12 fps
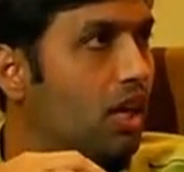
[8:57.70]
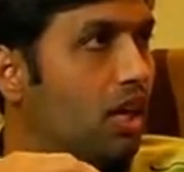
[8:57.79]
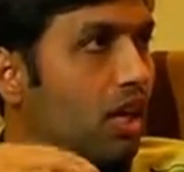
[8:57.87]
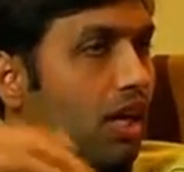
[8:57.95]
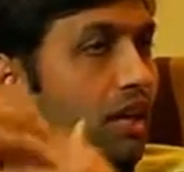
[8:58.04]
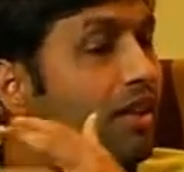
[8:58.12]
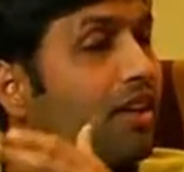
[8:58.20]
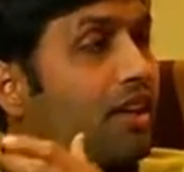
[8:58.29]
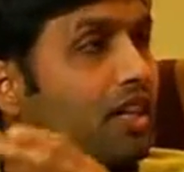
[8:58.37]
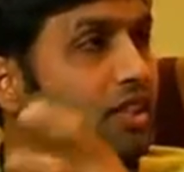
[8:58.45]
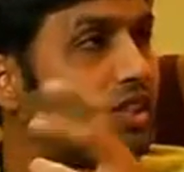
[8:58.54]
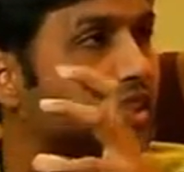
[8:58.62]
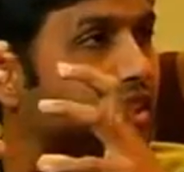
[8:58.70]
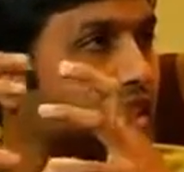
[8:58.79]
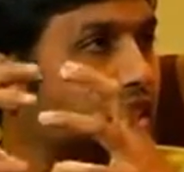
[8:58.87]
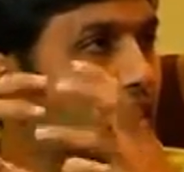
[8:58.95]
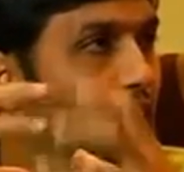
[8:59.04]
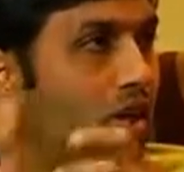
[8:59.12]

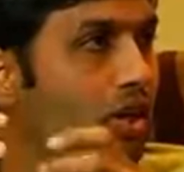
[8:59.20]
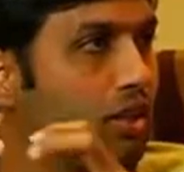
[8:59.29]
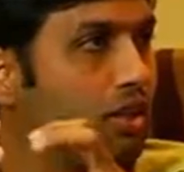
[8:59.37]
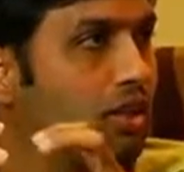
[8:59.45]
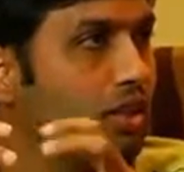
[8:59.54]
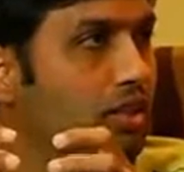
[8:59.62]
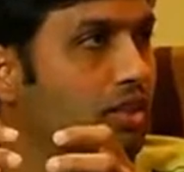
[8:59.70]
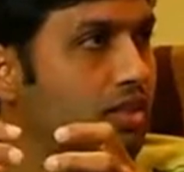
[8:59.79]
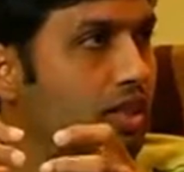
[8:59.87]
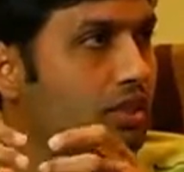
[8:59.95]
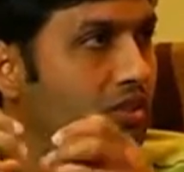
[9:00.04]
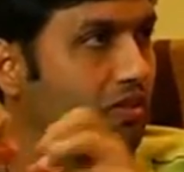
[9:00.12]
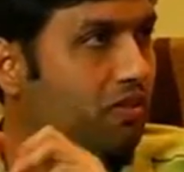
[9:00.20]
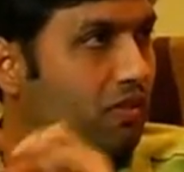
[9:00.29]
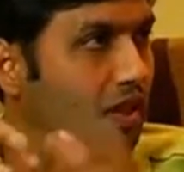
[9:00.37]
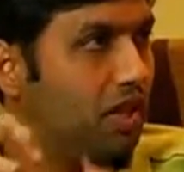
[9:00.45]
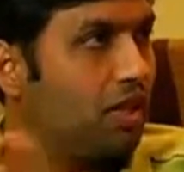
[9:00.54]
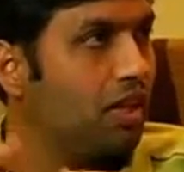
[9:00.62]
Integration not in the sense of
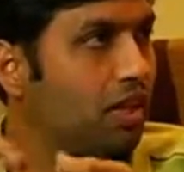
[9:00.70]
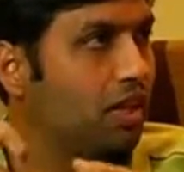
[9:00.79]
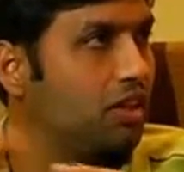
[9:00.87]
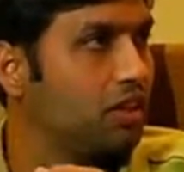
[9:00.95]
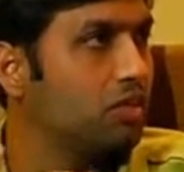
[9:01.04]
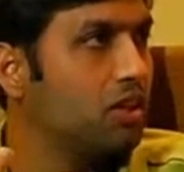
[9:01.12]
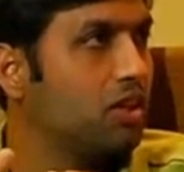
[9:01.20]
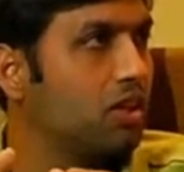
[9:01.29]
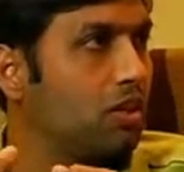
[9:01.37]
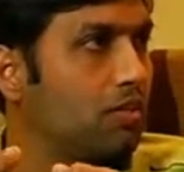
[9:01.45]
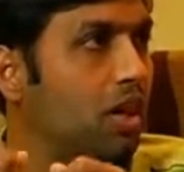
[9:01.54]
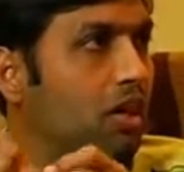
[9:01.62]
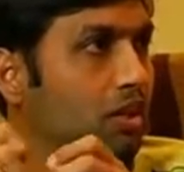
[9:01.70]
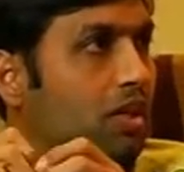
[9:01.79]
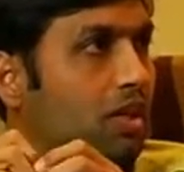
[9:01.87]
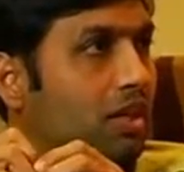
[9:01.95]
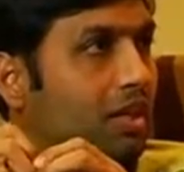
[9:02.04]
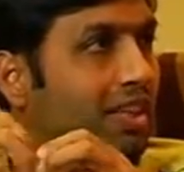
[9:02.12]
integration with third party,
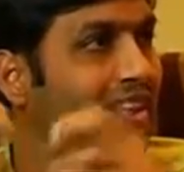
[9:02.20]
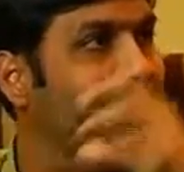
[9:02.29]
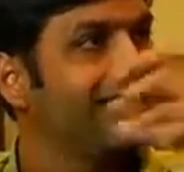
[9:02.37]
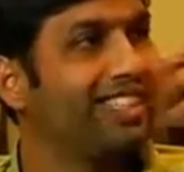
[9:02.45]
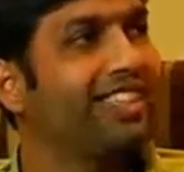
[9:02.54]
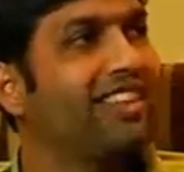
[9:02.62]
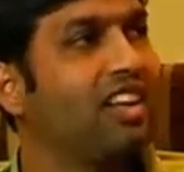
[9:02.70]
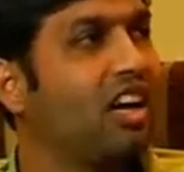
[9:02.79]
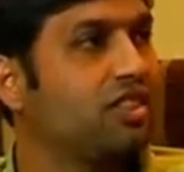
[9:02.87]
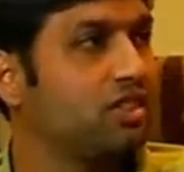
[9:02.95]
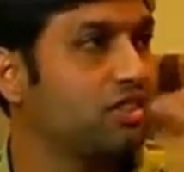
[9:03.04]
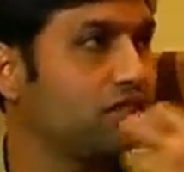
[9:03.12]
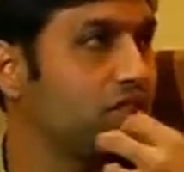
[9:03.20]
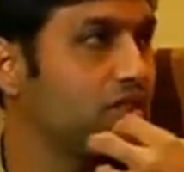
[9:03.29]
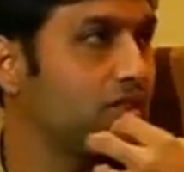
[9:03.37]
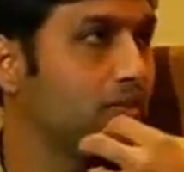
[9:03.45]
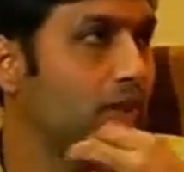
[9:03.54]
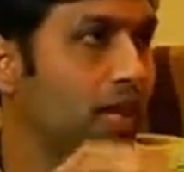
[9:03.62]
but integration in a larger
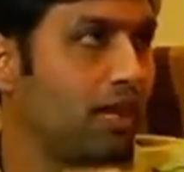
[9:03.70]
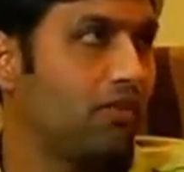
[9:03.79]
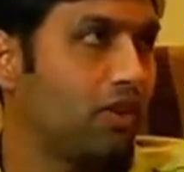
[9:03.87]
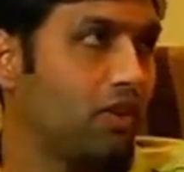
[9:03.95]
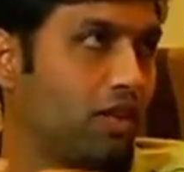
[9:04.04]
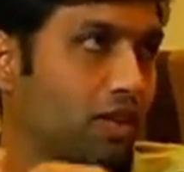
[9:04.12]
system. Like if you're in a